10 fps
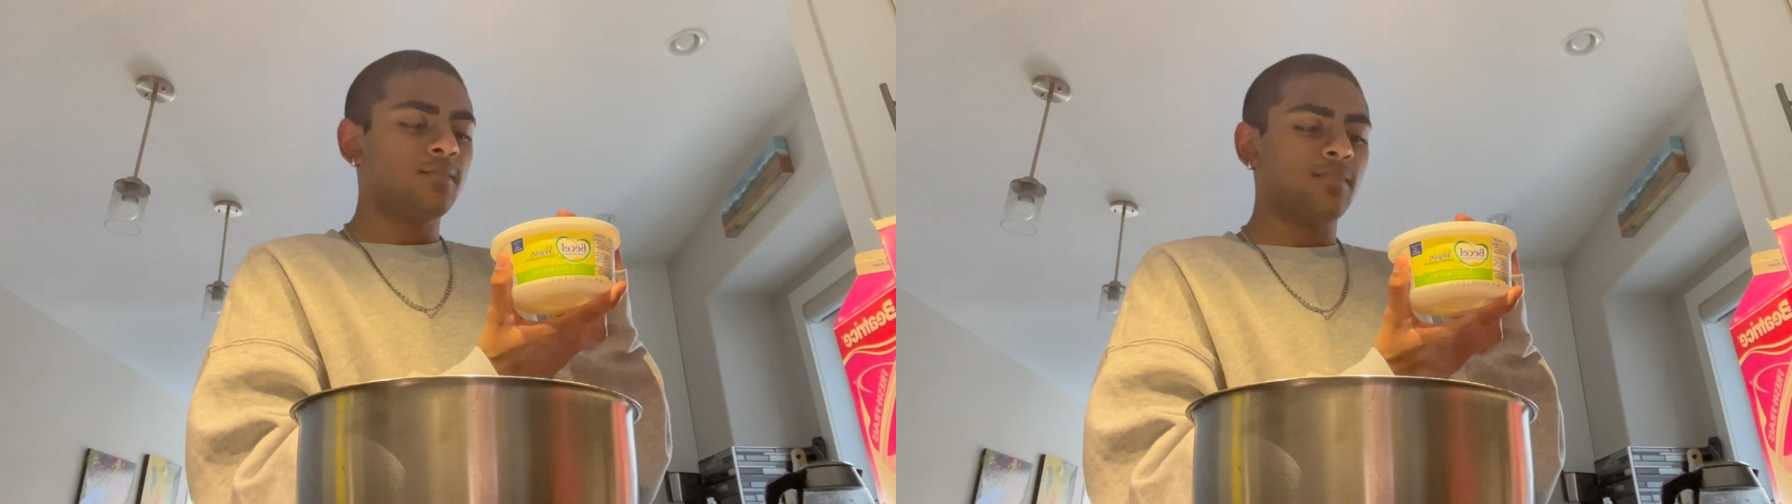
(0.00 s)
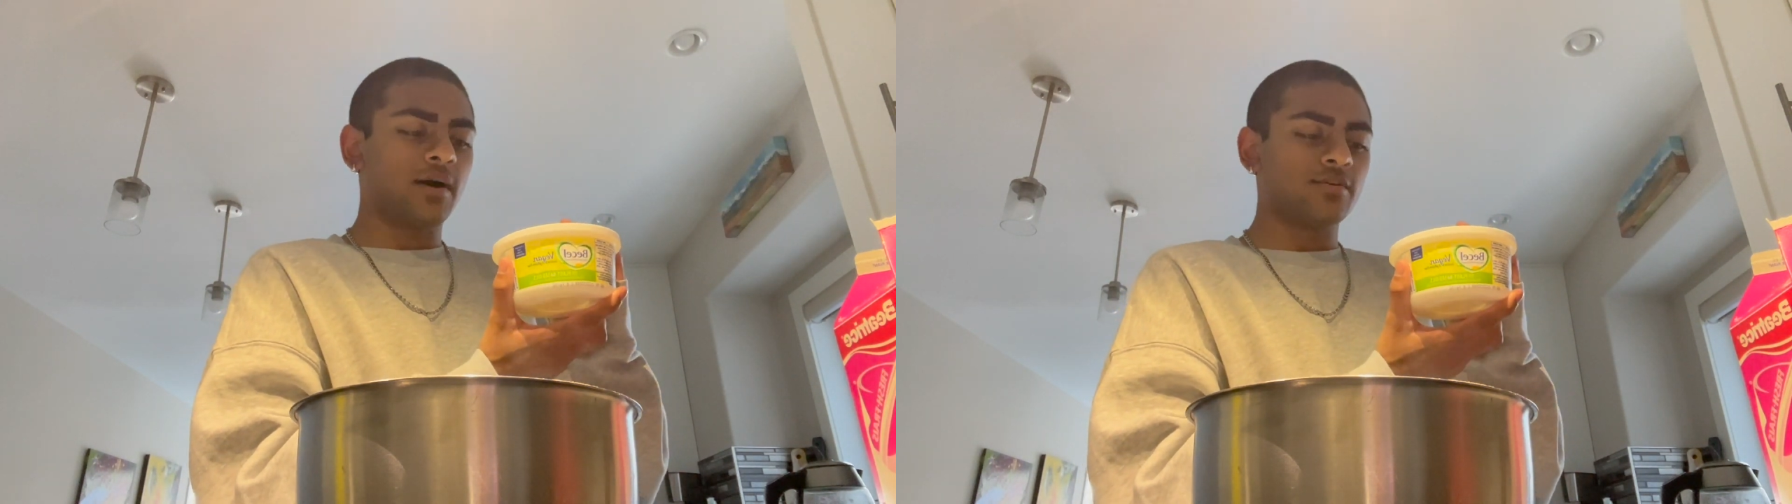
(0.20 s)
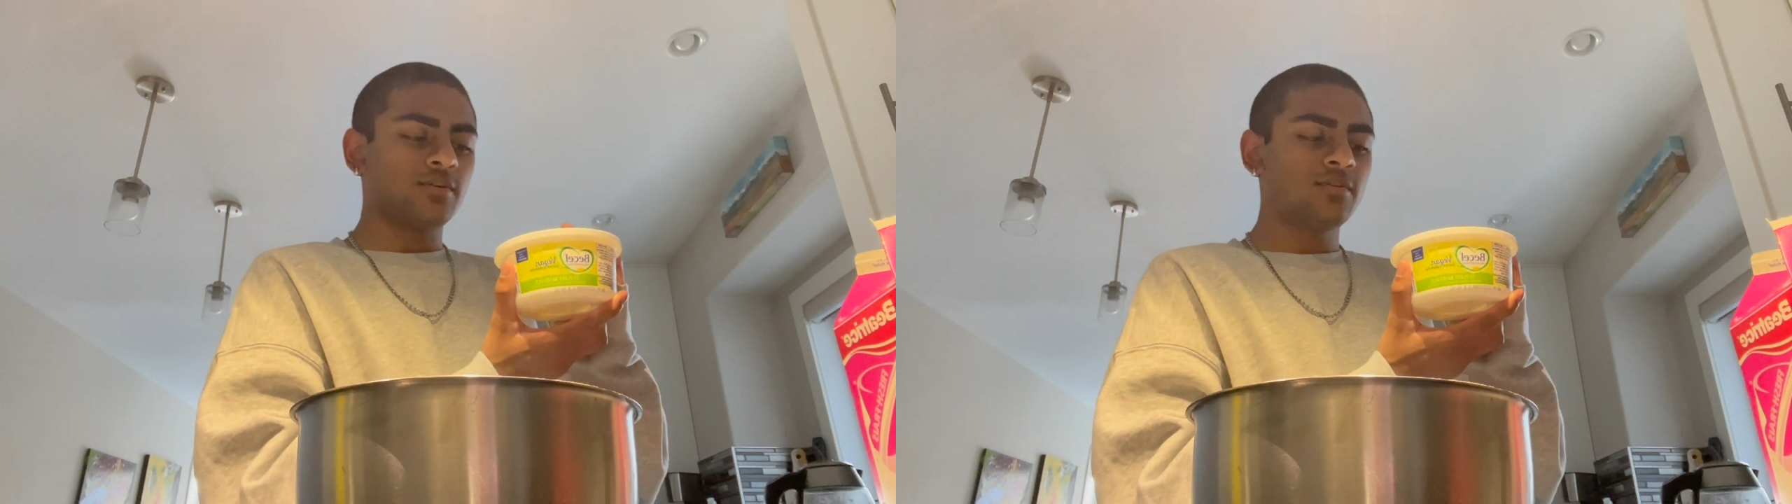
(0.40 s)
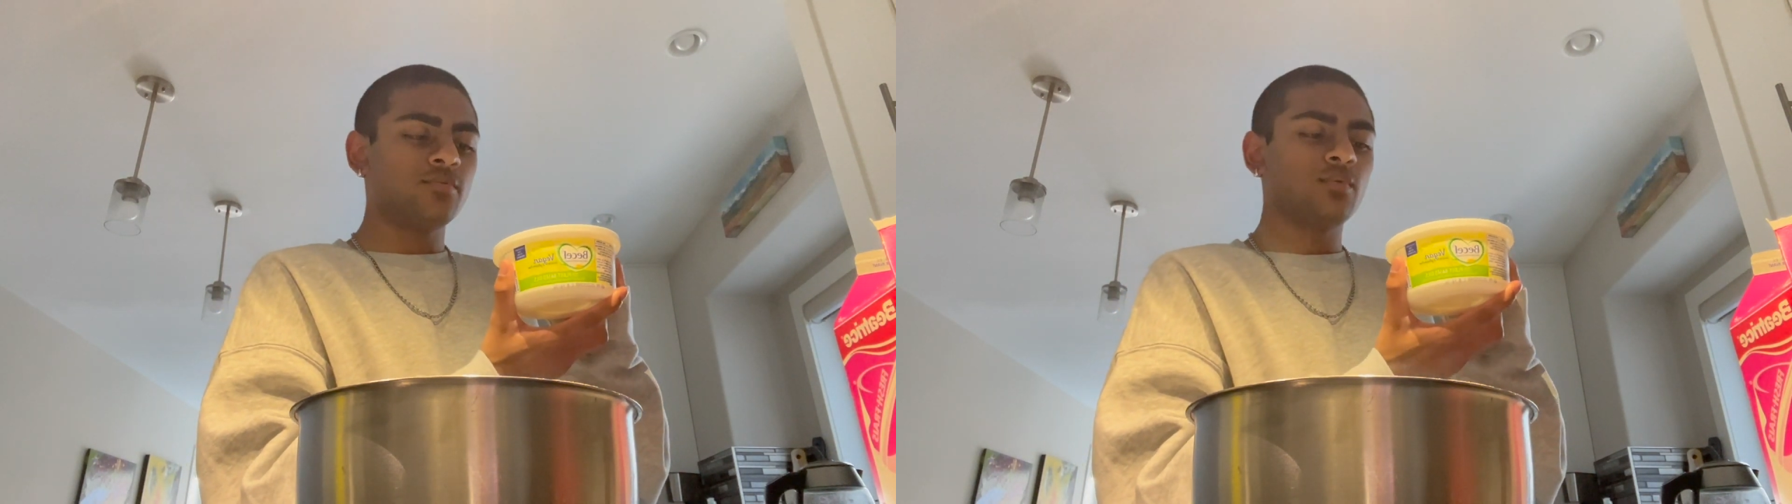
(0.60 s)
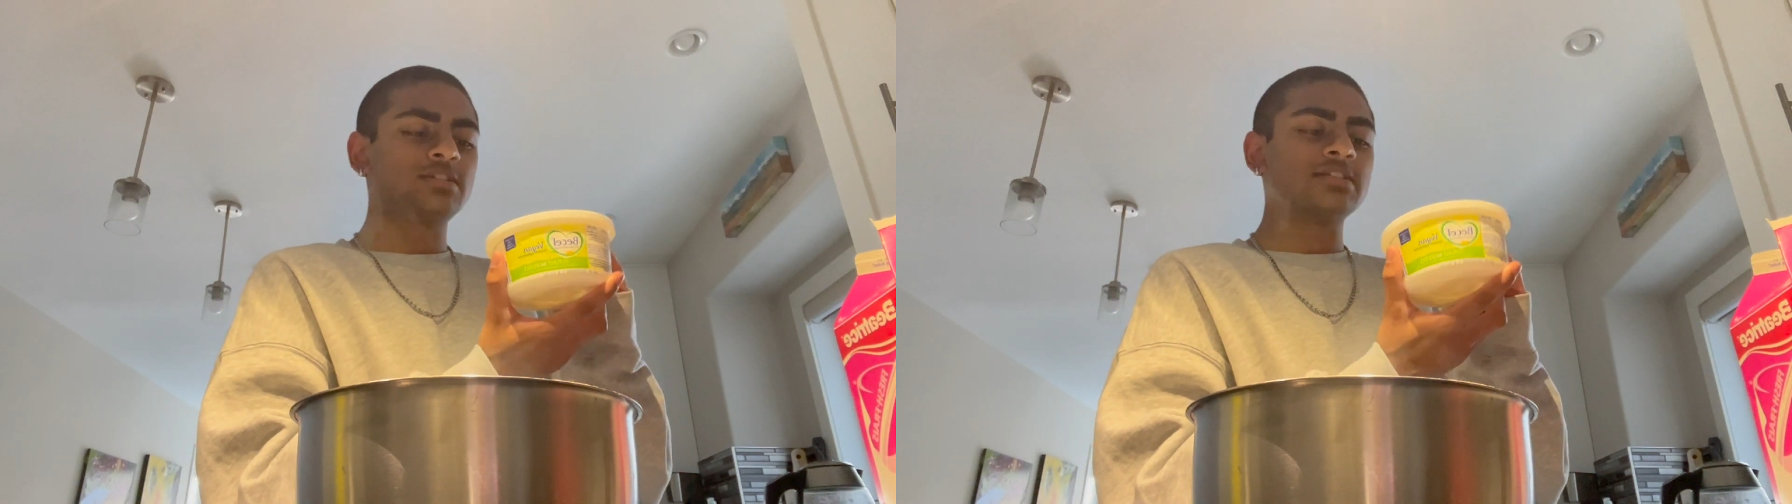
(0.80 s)
butter,
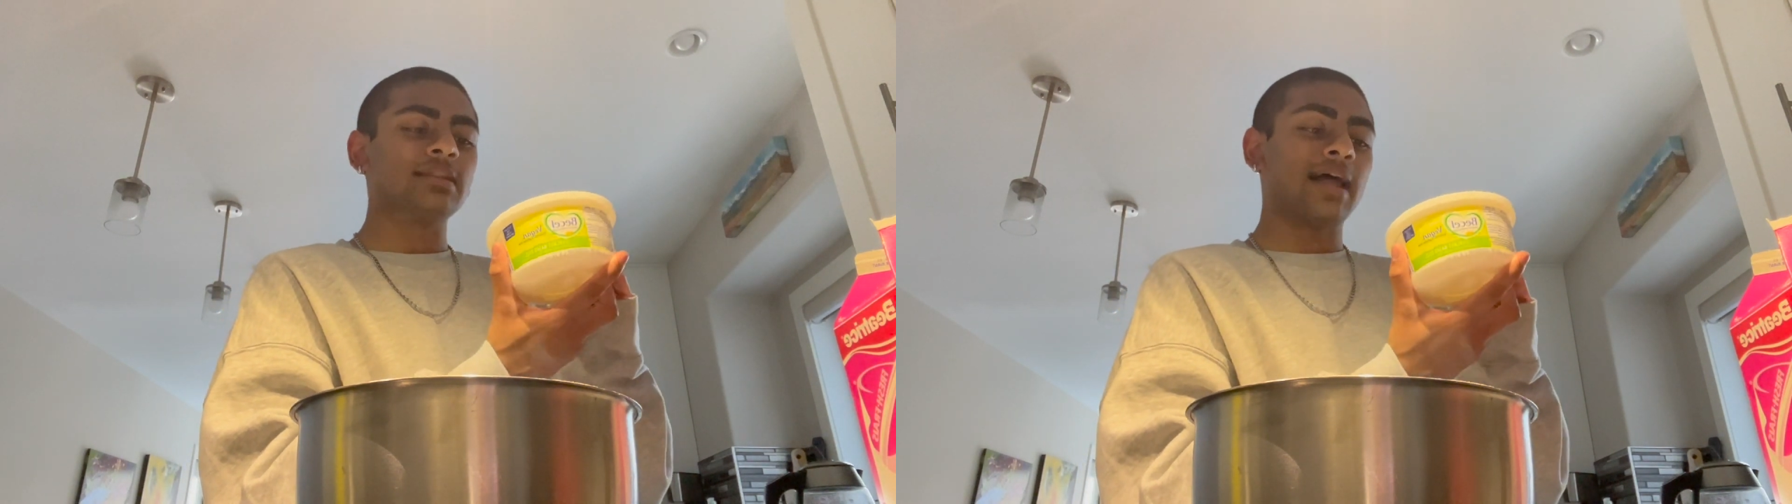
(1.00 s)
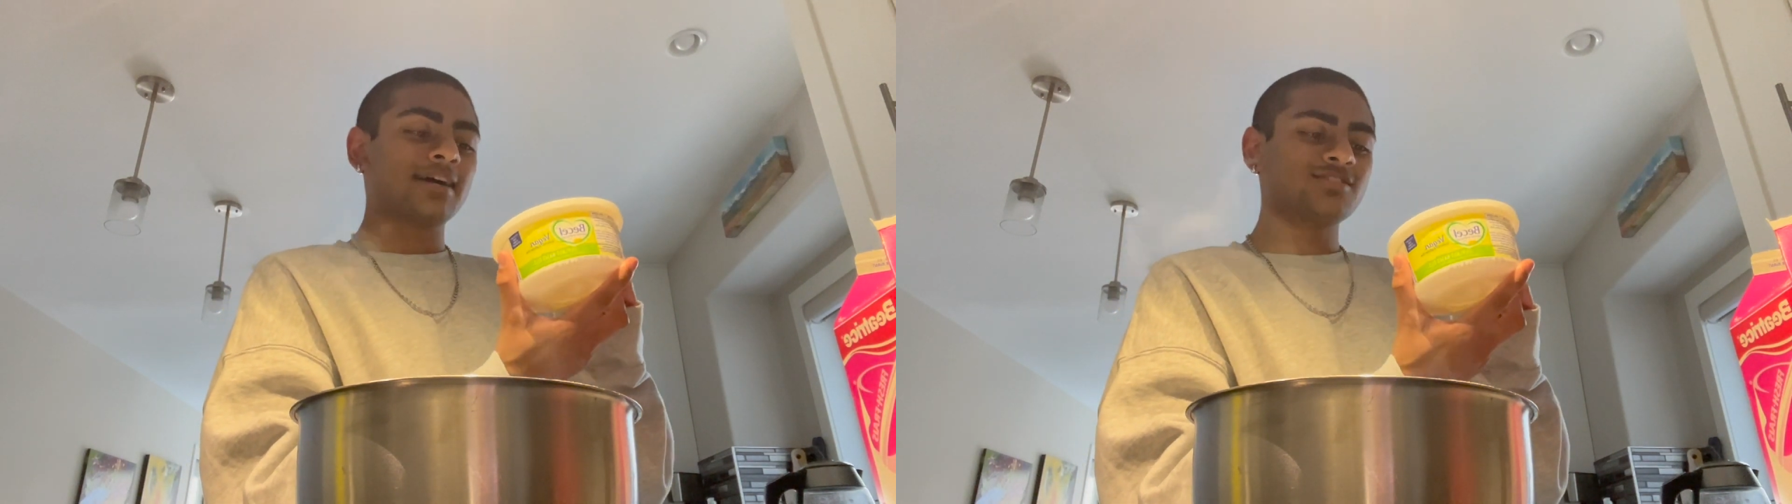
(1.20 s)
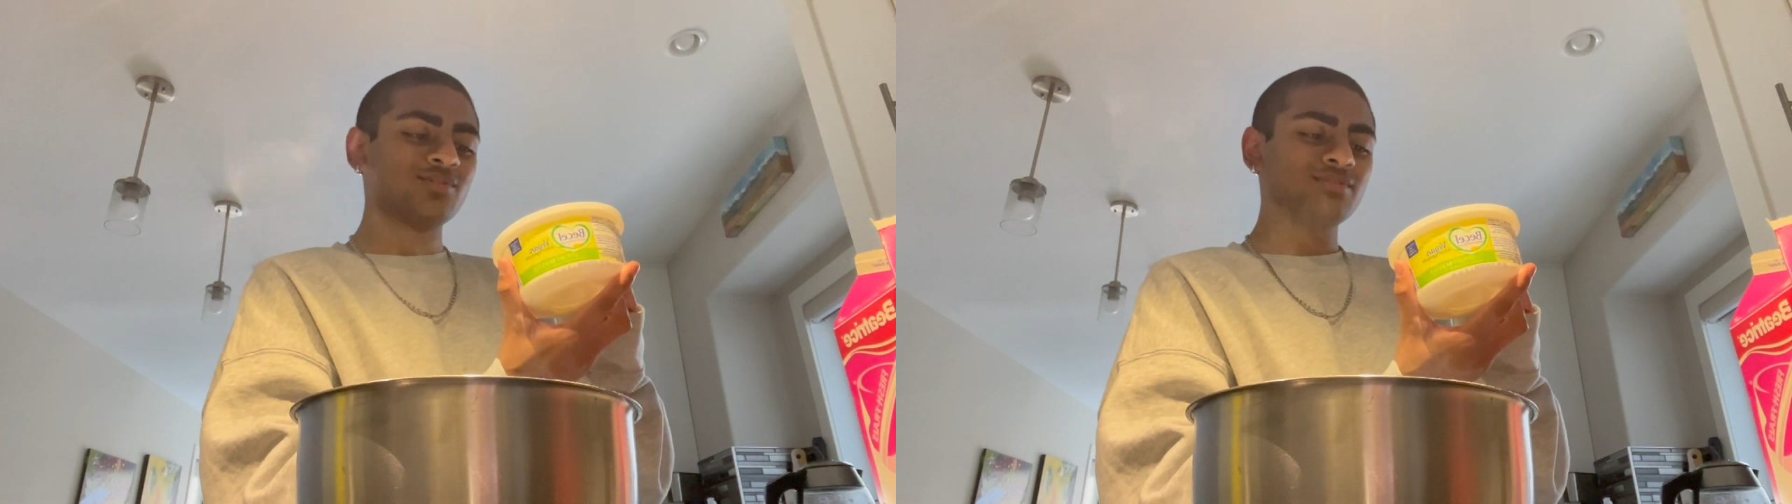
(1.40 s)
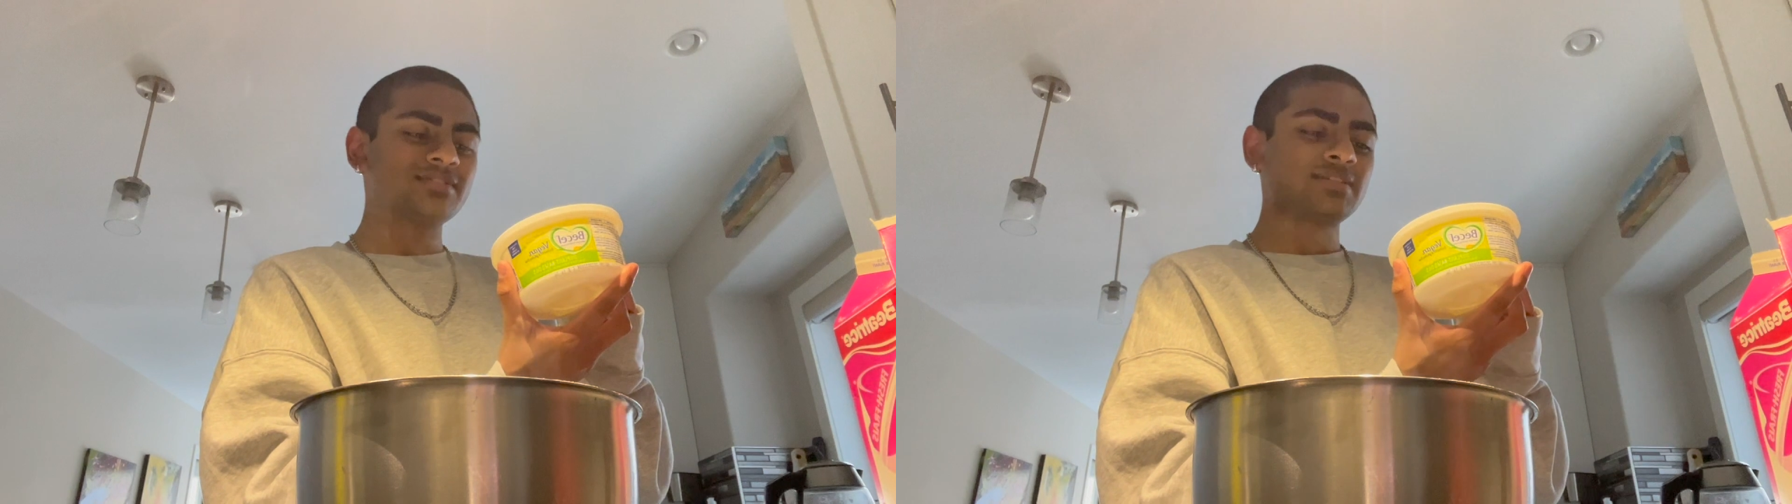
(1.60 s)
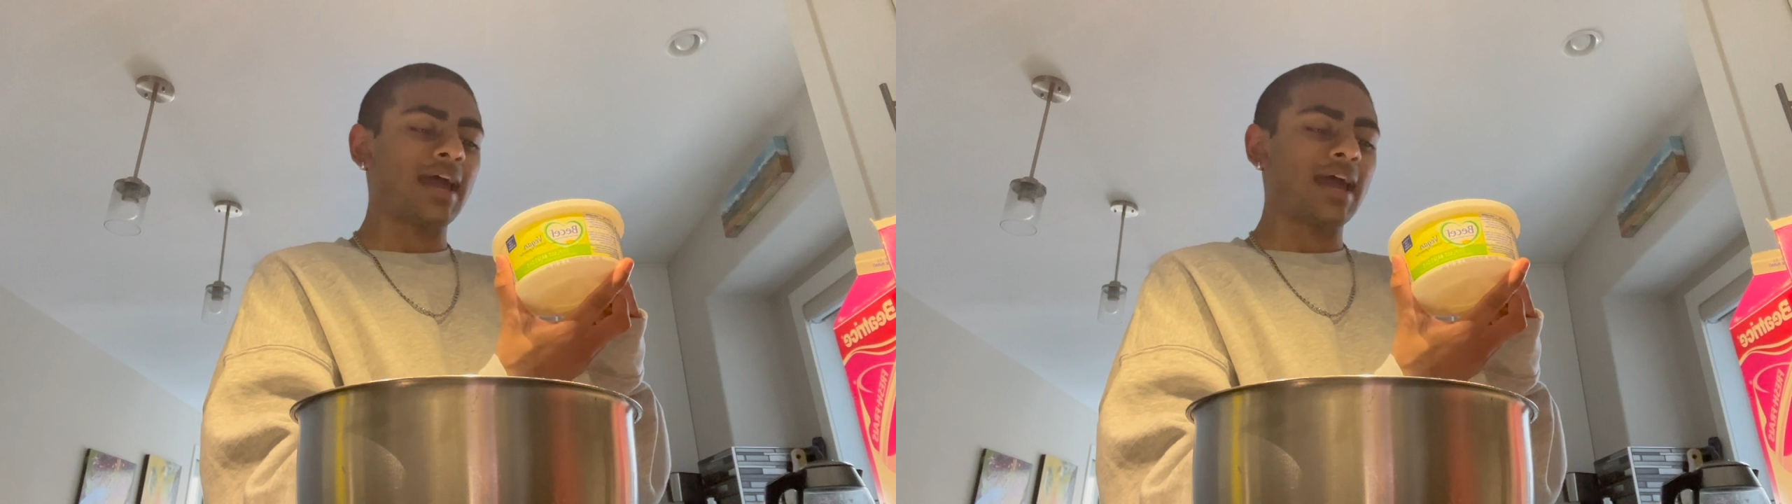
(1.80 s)
which is lactose